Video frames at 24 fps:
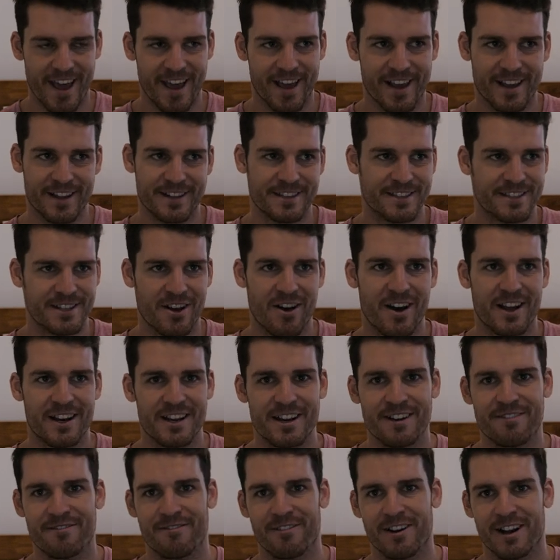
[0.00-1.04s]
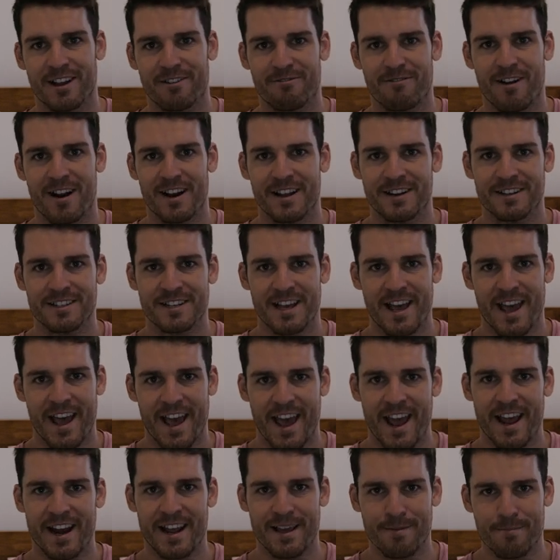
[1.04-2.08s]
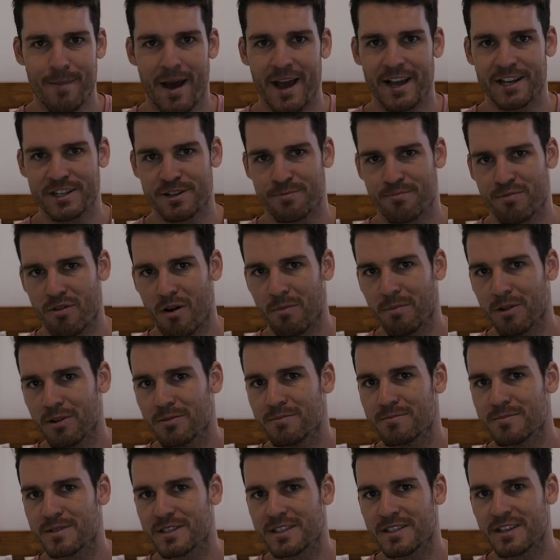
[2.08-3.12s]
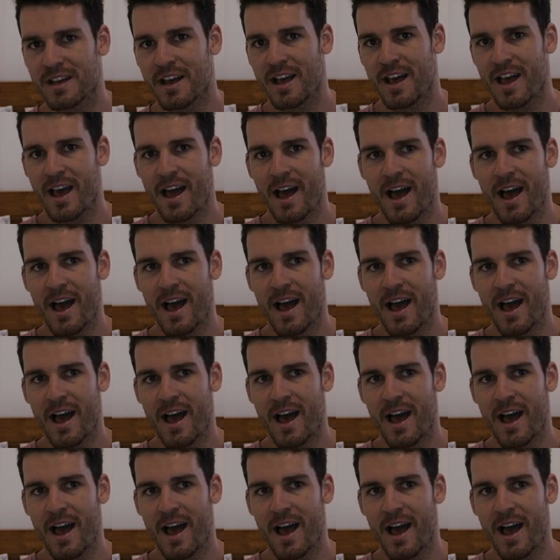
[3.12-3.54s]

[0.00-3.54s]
and I didn't really run into any major problems.